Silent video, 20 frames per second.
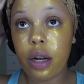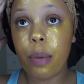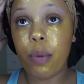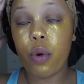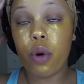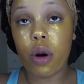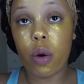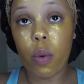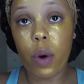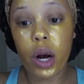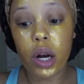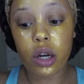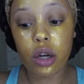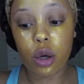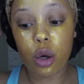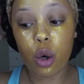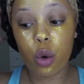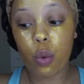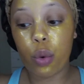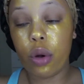I'm going to wash it
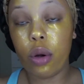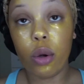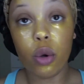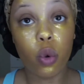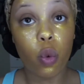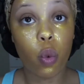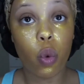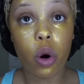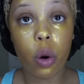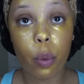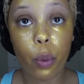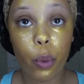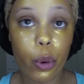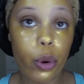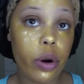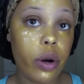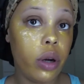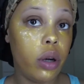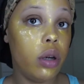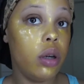off with lukewarm
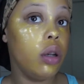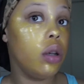water.